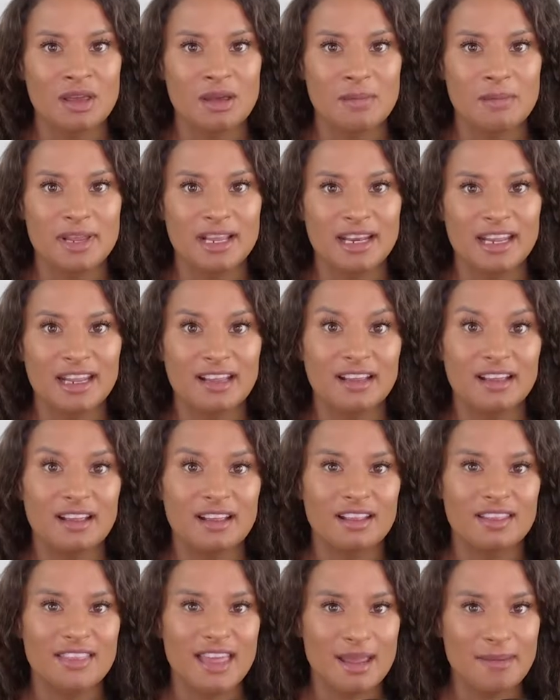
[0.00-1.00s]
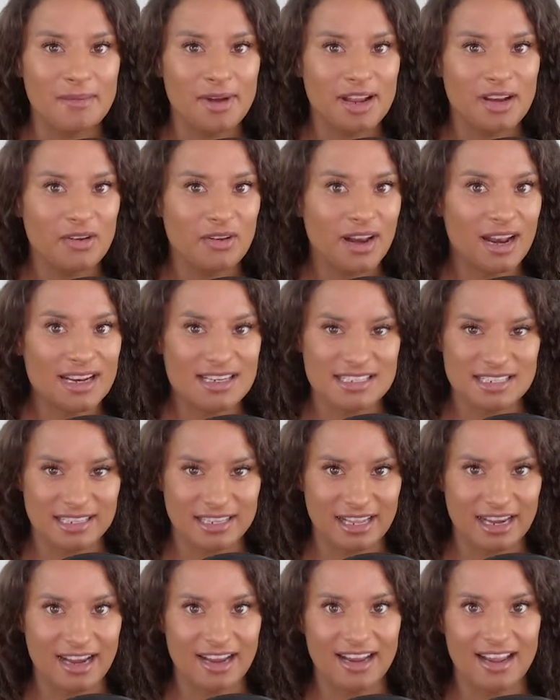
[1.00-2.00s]
meaning they might not actually
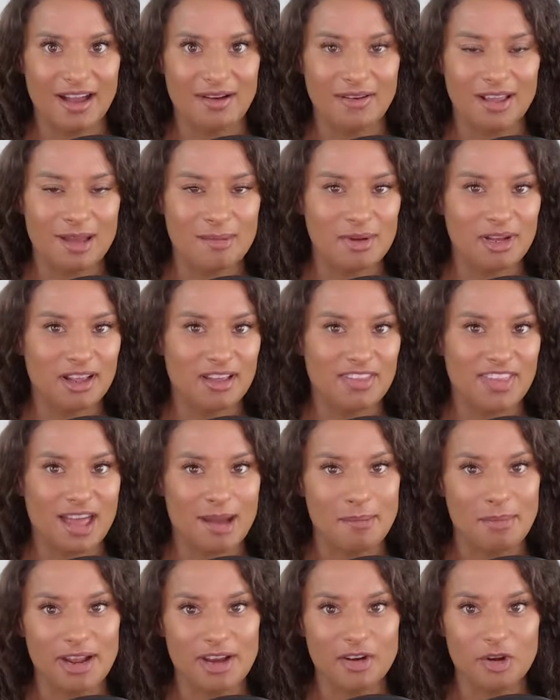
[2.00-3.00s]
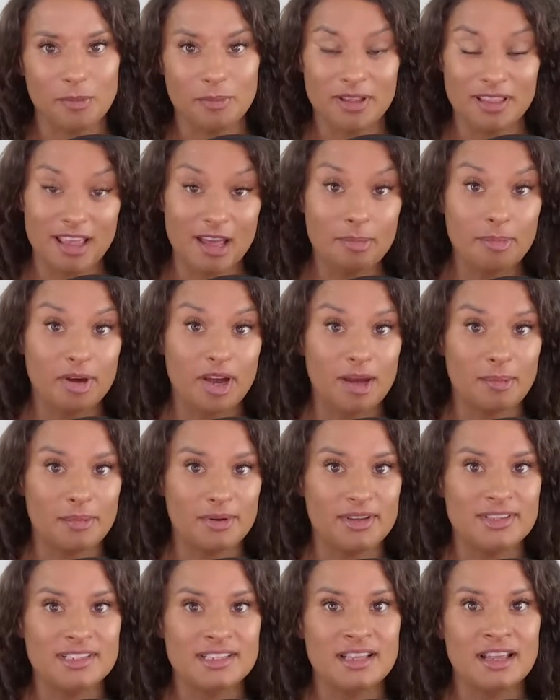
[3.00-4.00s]
get any alchemica, that might not be their
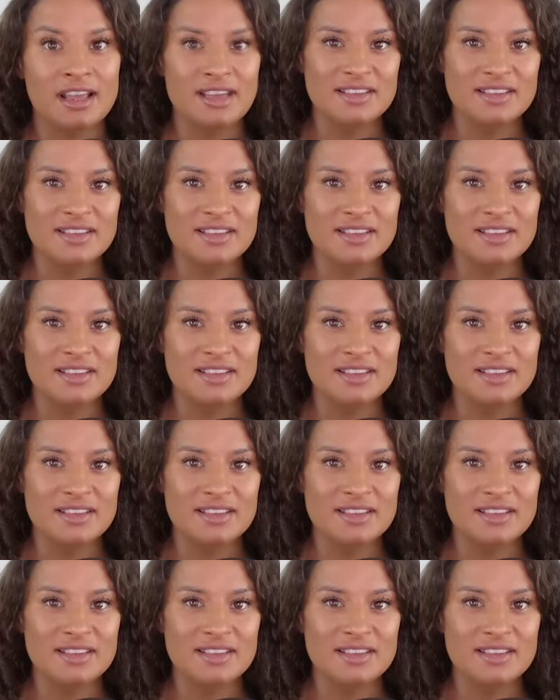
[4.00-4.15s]
purpose.